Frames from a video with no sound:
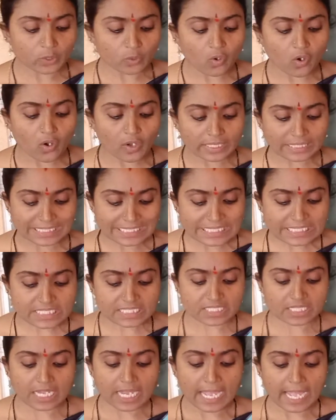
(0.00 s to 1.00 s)
on it
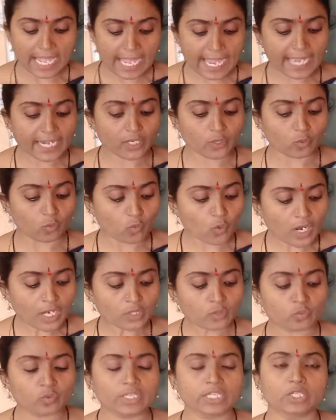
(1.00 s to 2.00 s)
and what
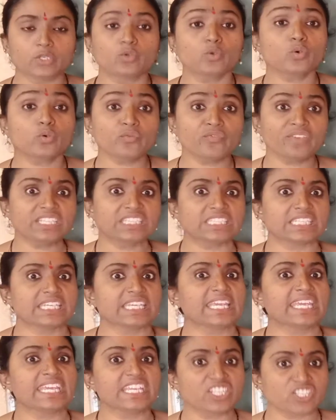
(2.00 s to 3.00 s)
we do with
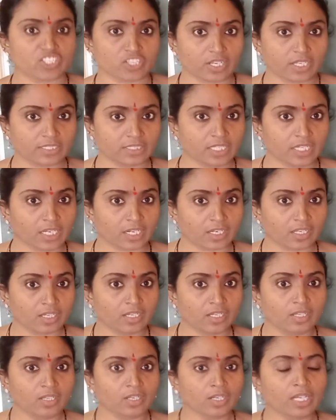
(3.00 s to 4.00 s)
each other.
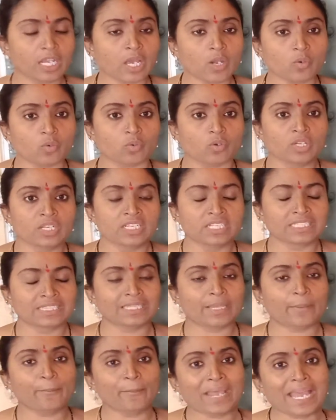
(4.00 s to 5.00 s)
Now the
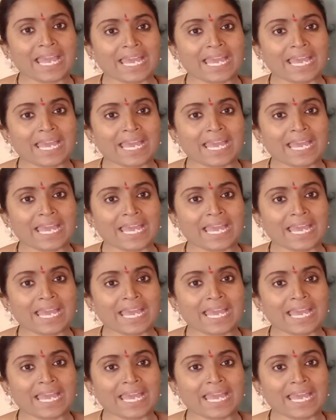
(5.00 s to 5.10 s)
man